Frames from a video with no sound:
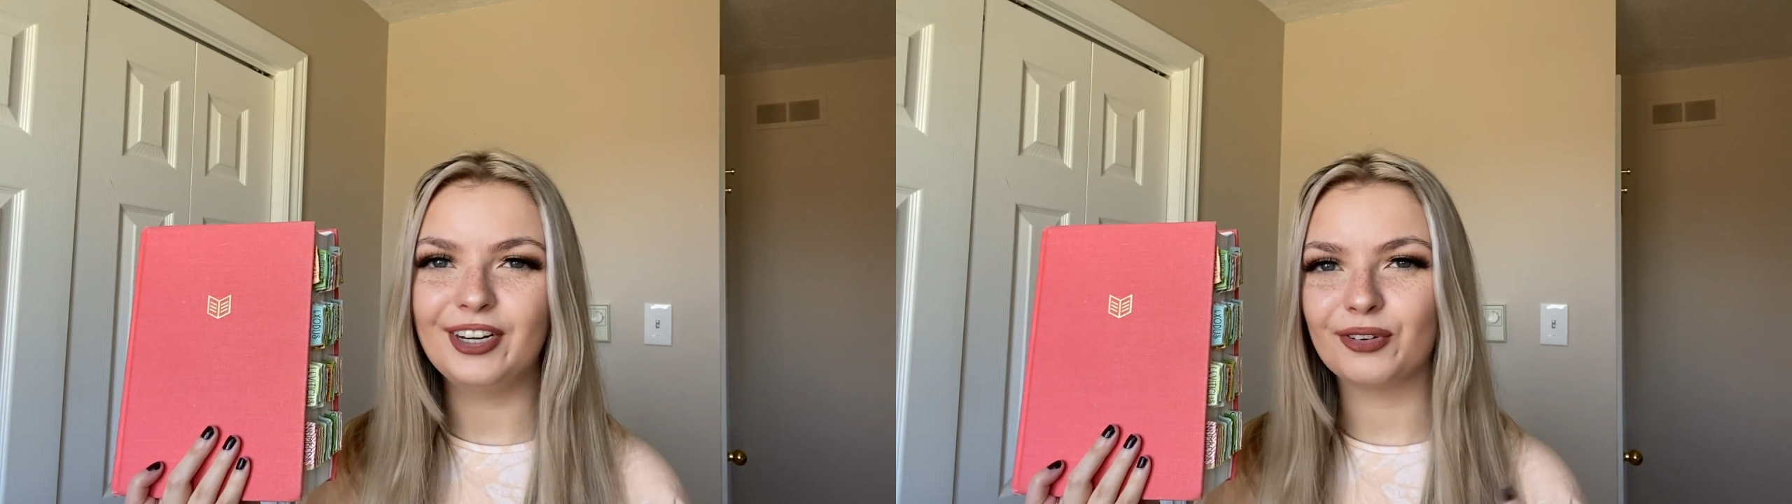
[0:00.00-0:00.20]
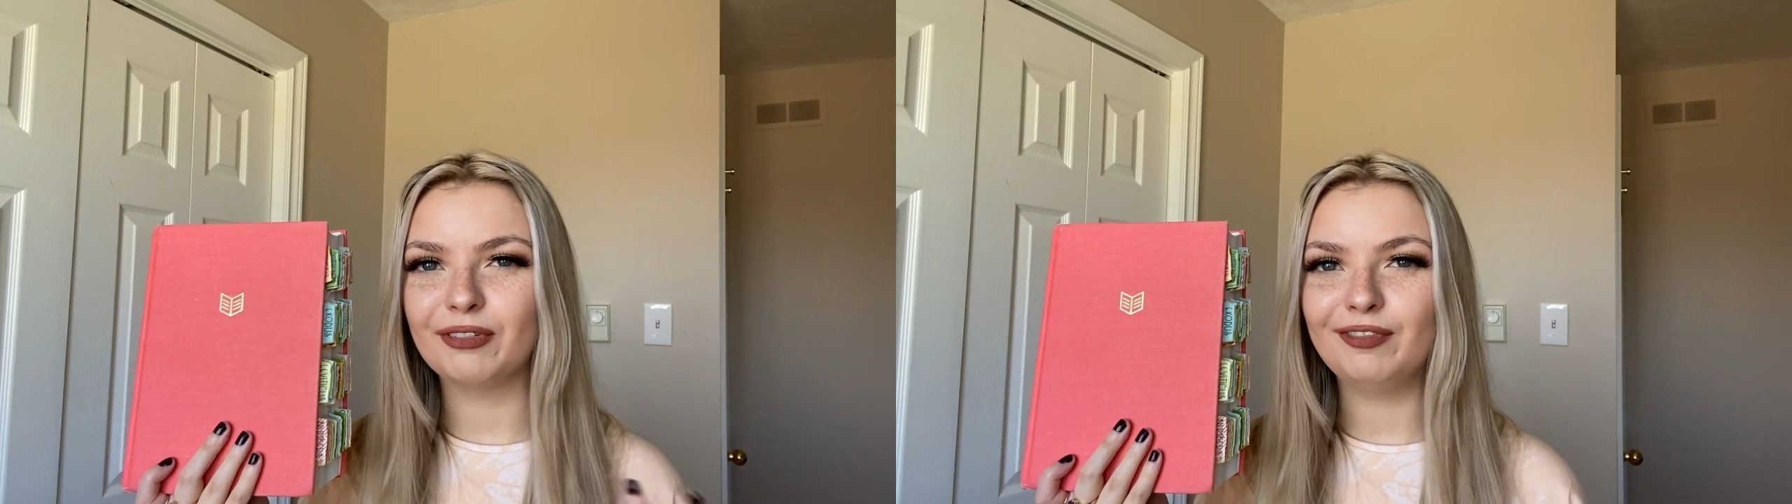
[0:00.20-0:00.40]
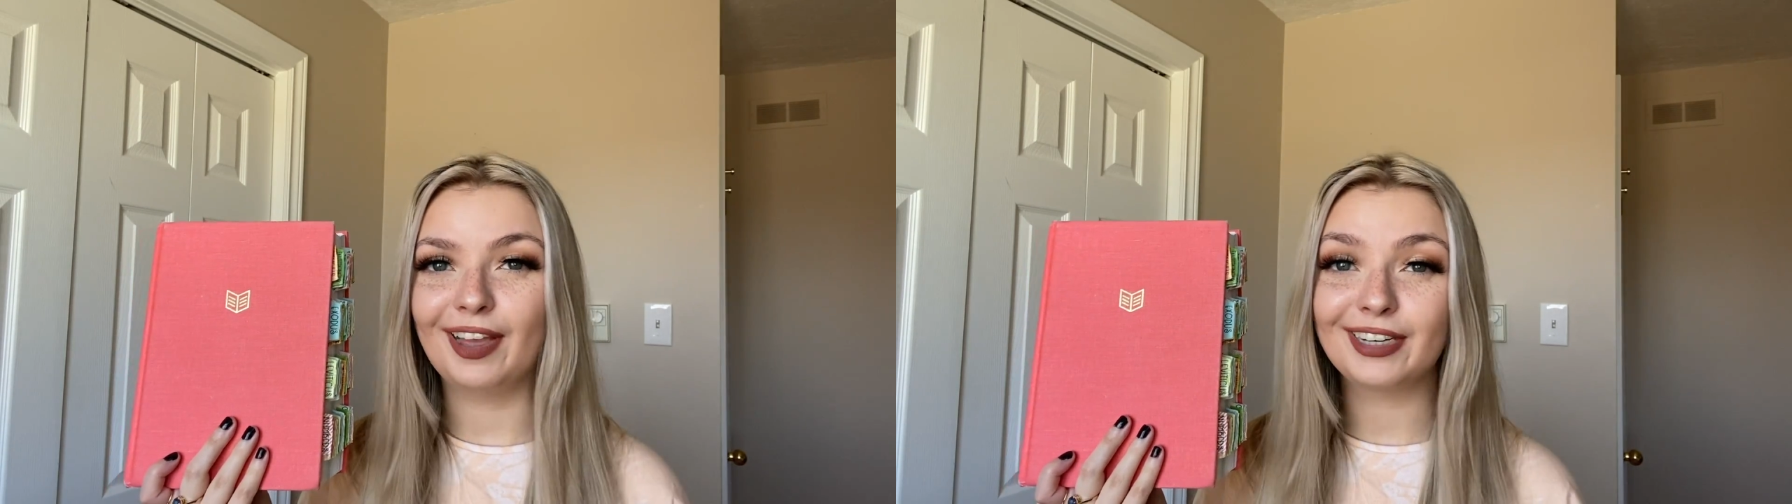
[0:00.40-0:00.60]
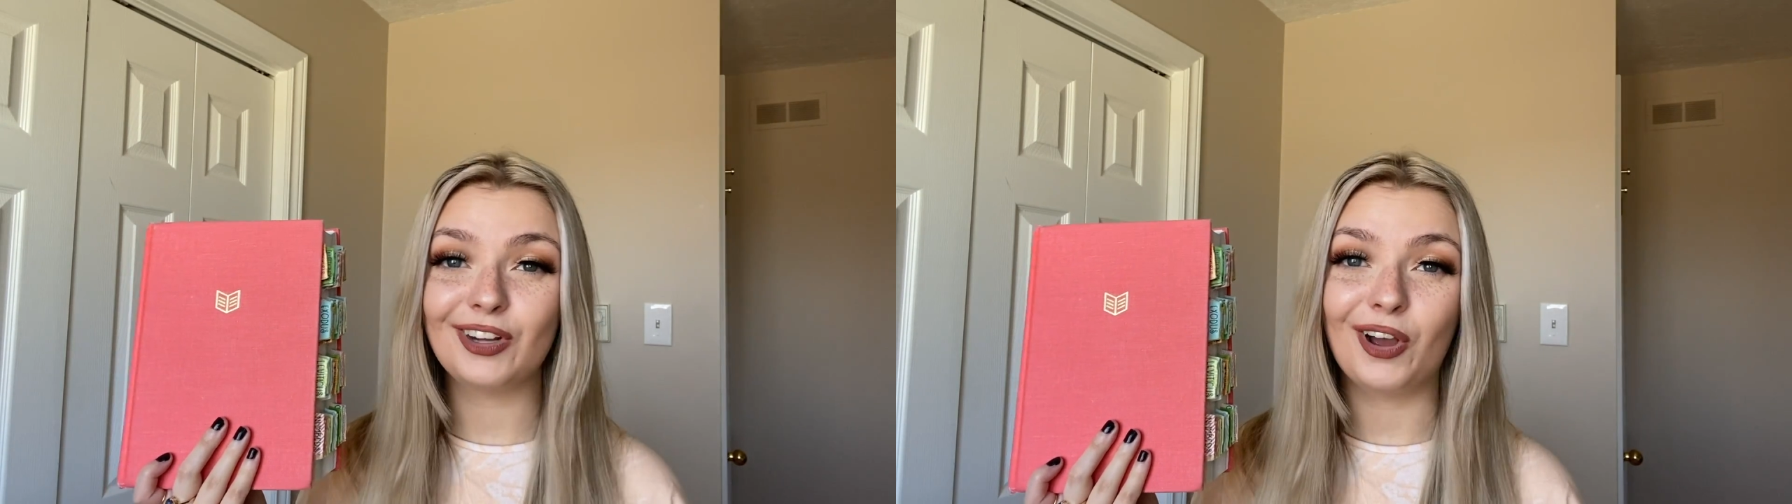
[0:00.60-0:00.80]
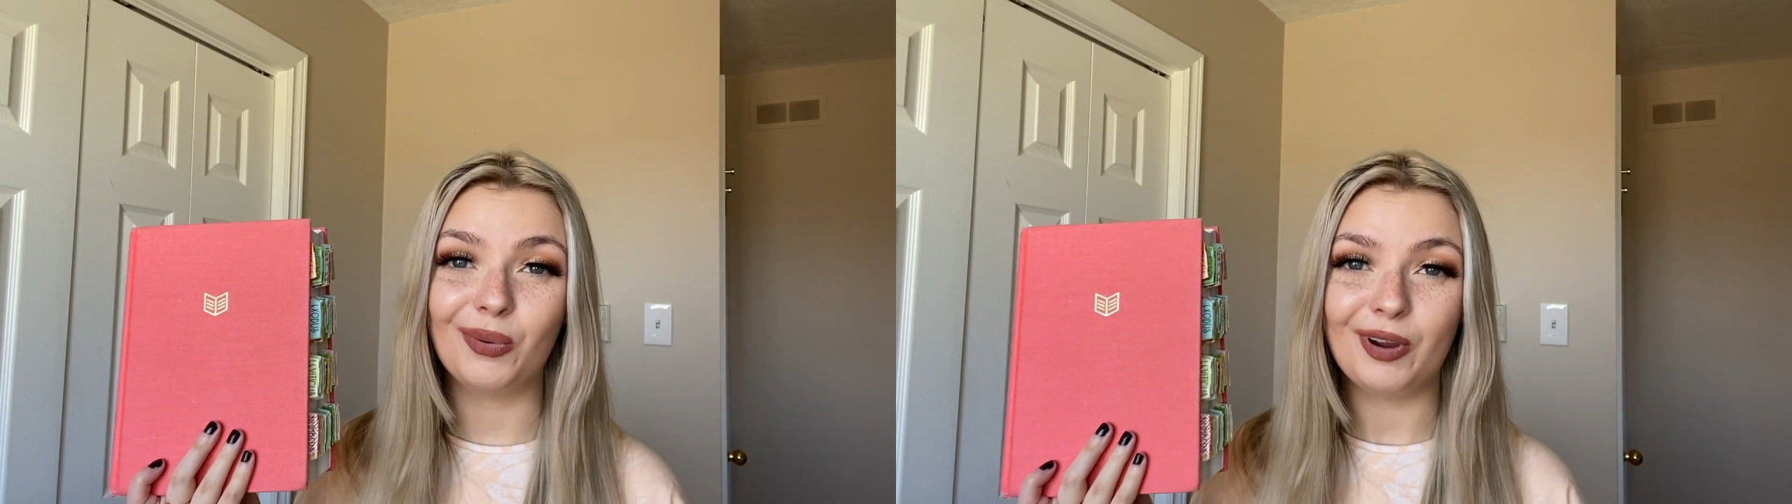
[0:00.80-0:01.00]
to reflect
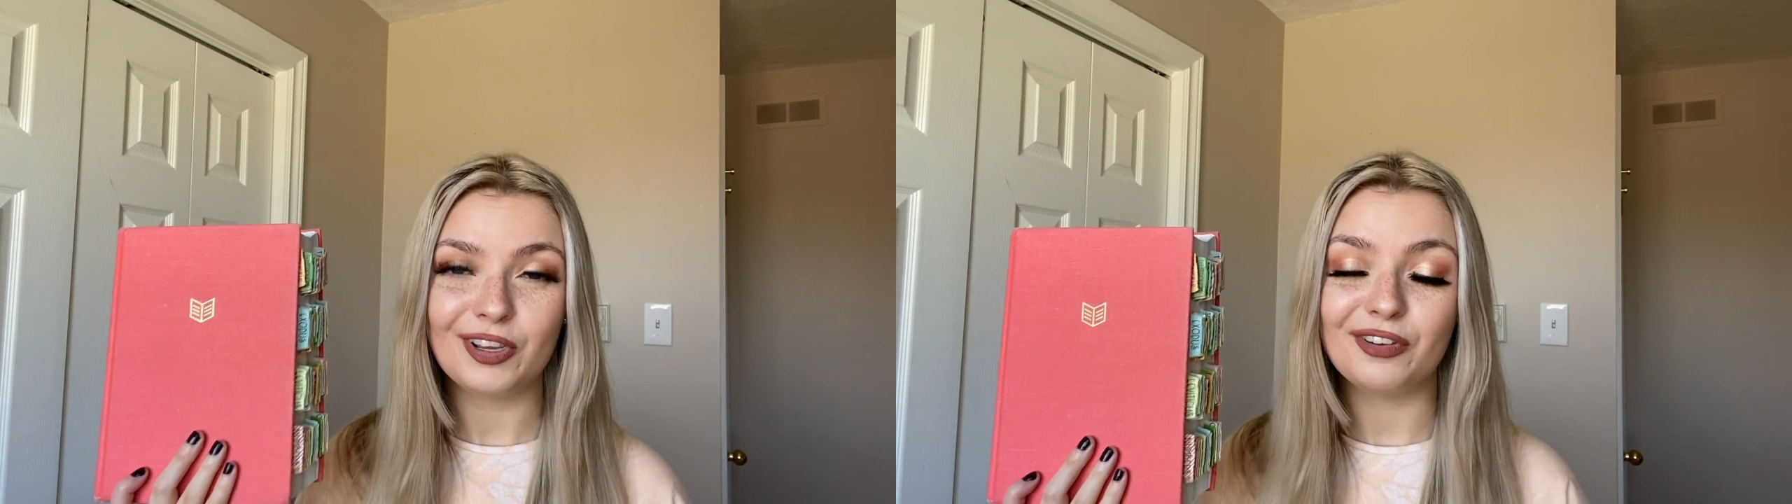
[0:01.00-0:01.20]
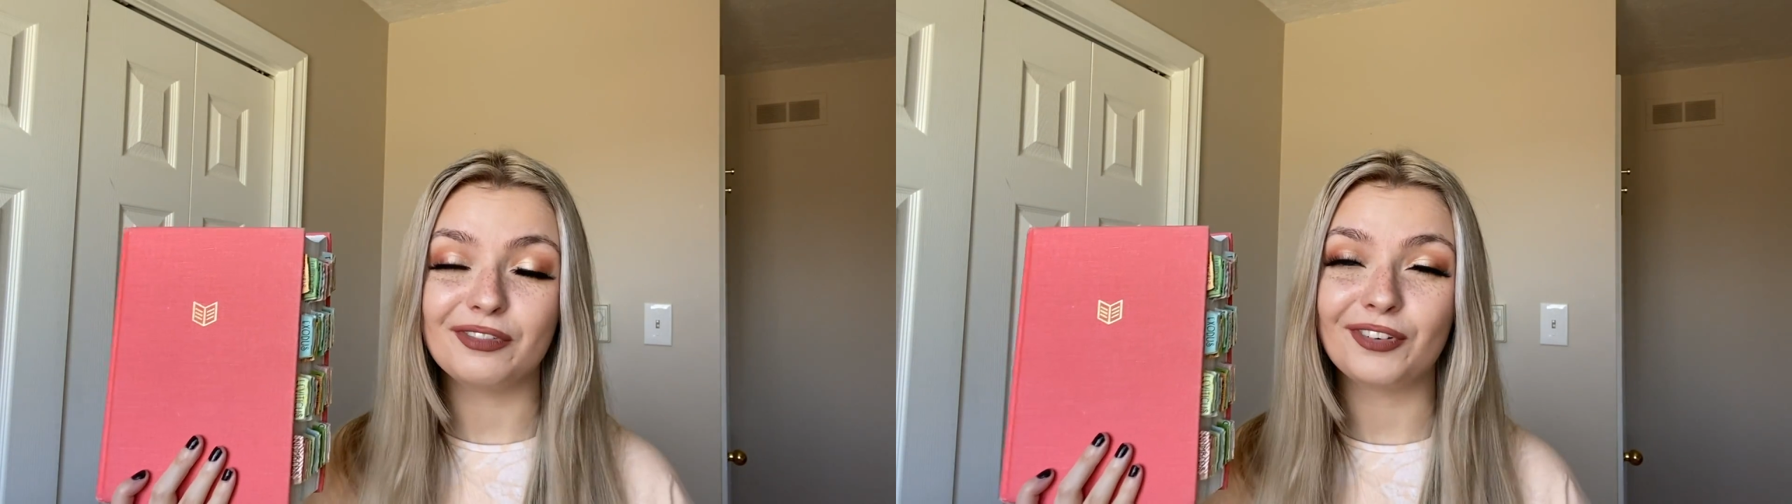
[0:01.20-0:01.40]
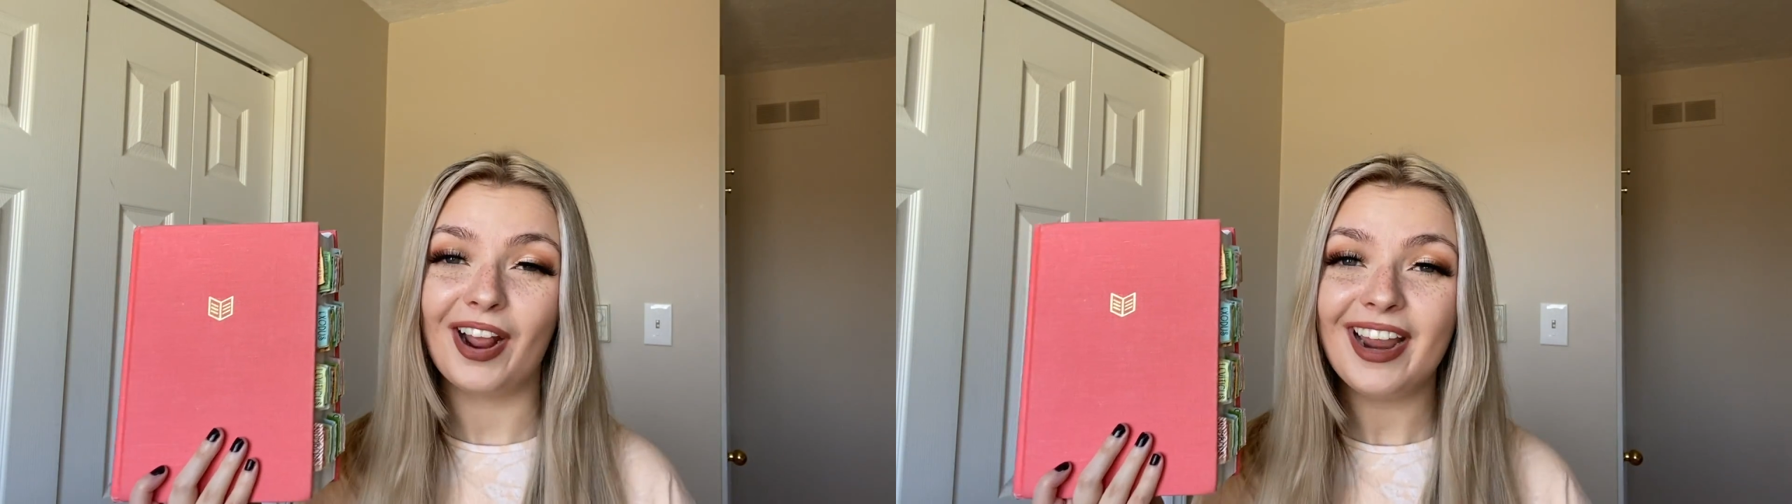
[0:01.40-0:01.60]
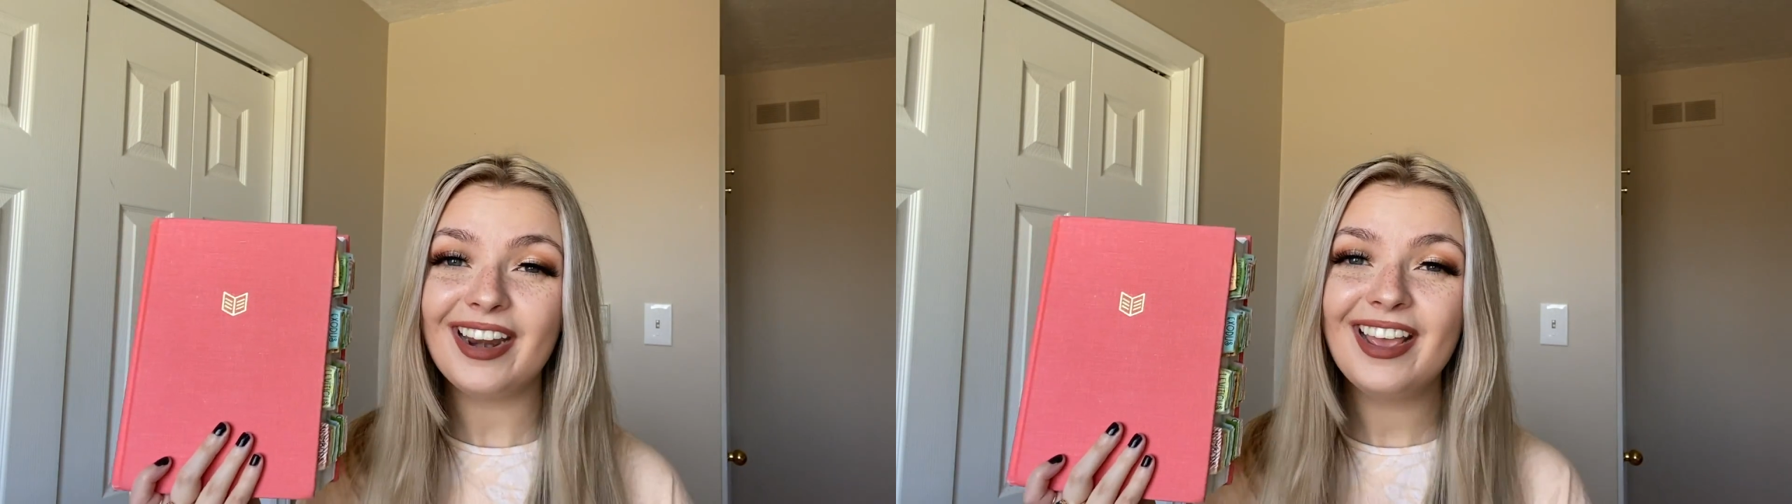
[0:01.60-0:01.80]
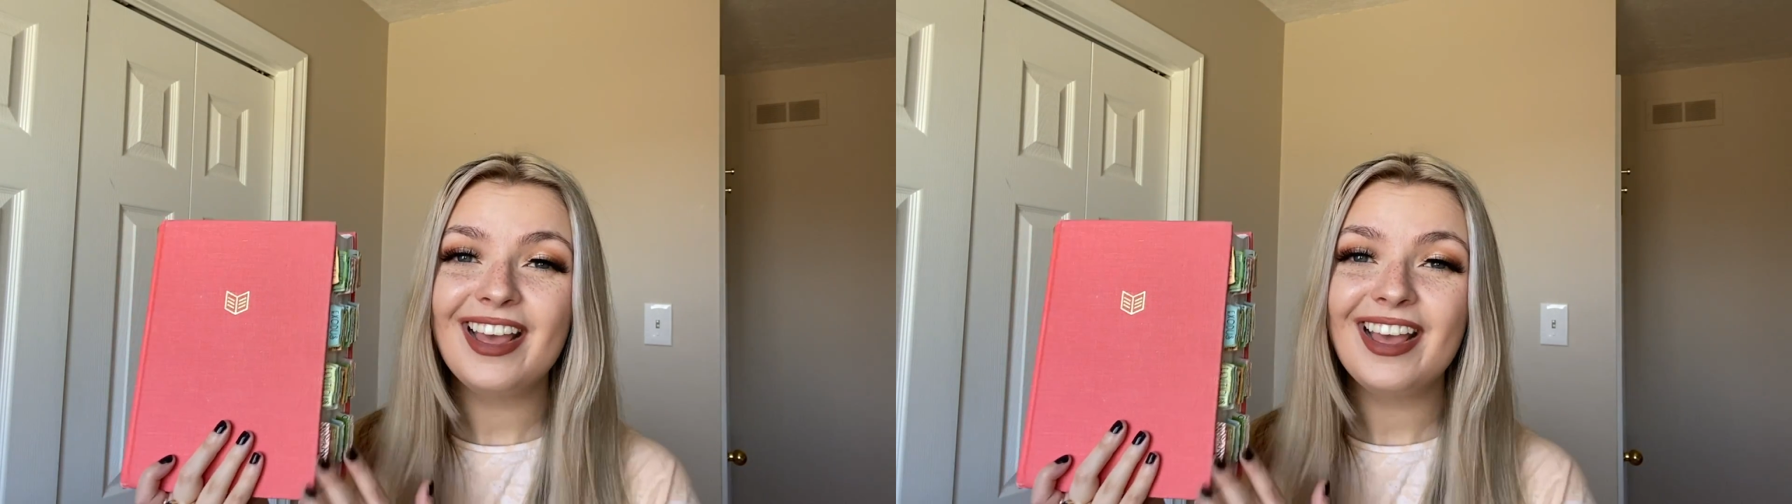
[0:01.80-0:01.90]
on what you've read.